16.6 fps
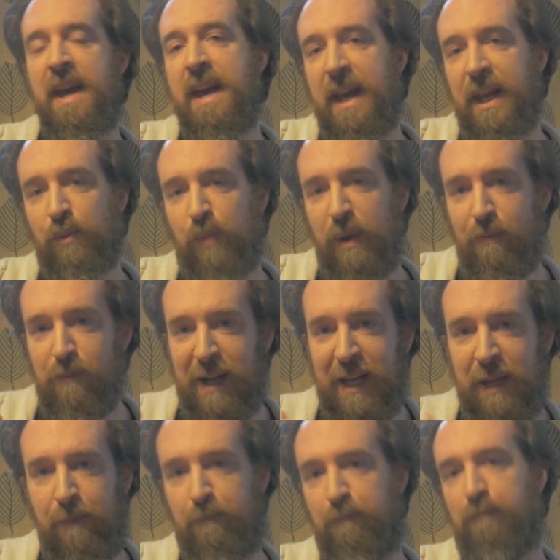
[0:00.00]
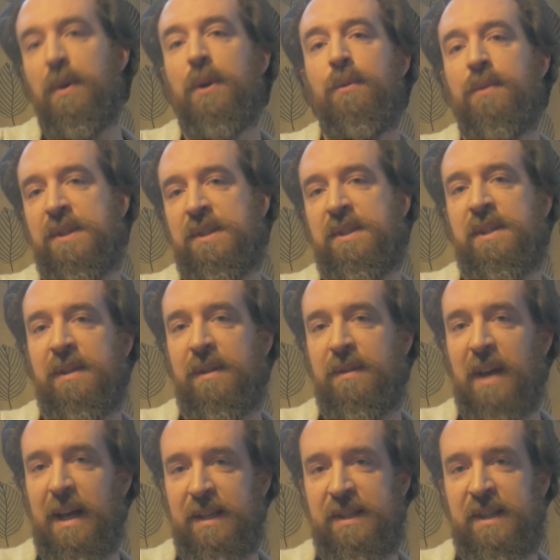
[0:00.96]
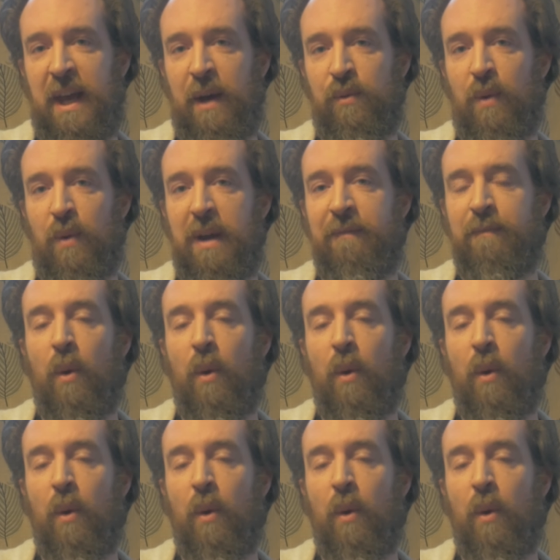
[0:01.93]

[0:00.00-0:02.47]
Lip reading: is we really boost that sound wave,